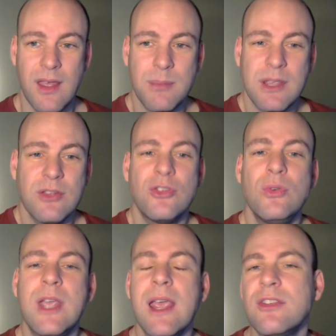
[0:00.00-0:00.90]
Because
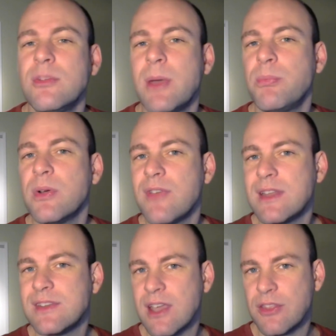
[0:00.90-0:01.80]
who cares about
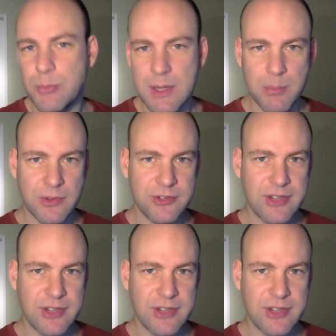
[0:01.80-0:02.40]
preventing other people's